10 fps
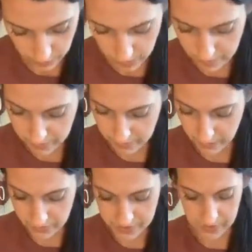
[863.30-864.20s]
Go up
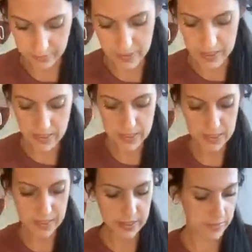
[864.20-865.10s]
about the same
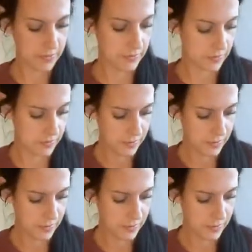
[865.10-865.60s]
distance.